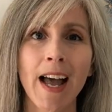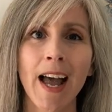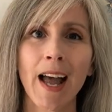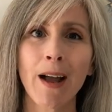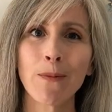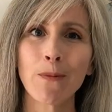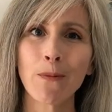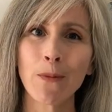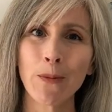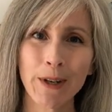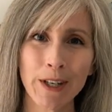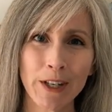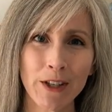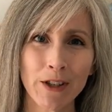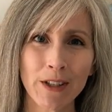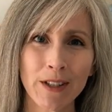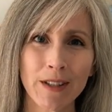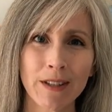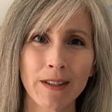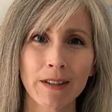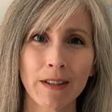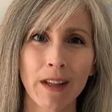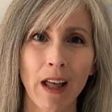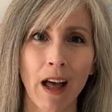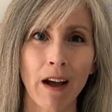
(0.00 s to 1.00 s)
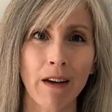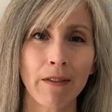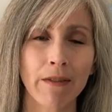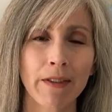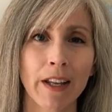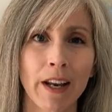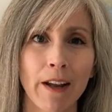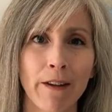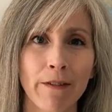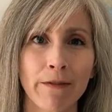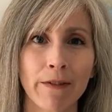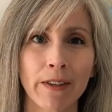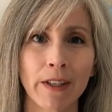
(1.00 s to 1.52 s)
and we just love
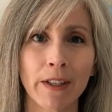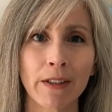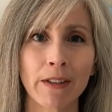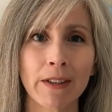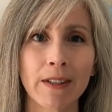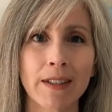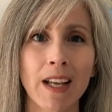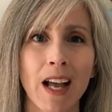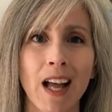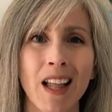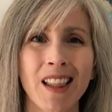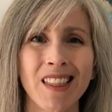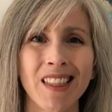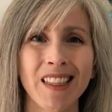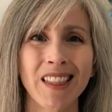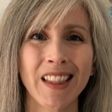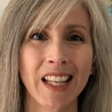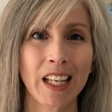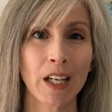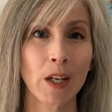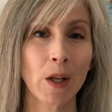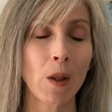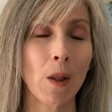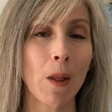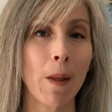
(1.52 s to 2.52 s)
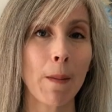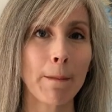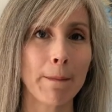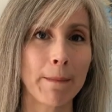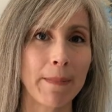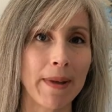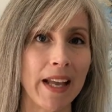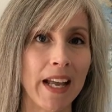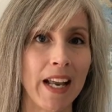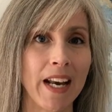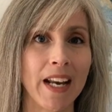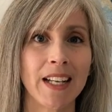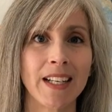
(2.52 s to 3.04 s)
that it feels a little
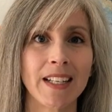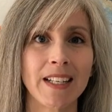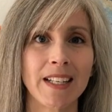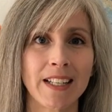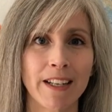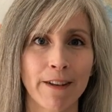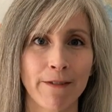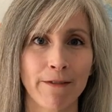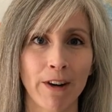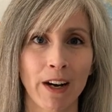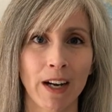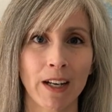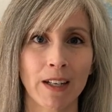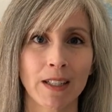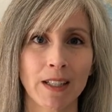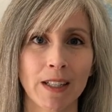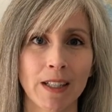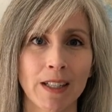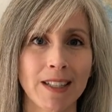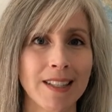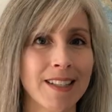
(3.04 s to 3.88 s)
bit different.